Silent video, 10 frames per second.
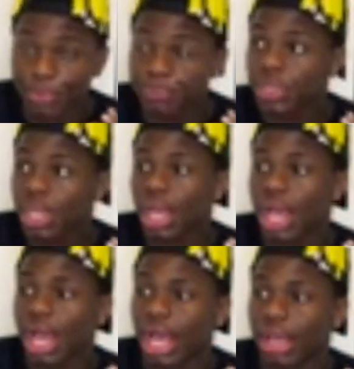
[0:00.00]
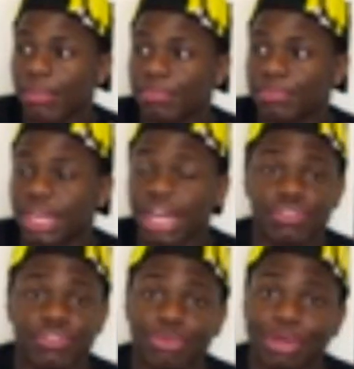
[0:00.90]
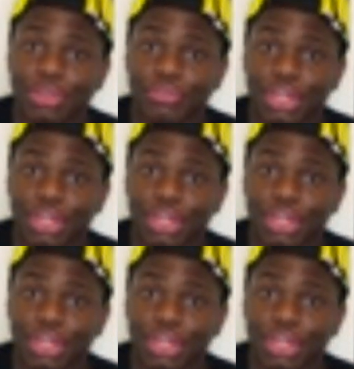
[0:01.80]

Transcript: Then I have to film another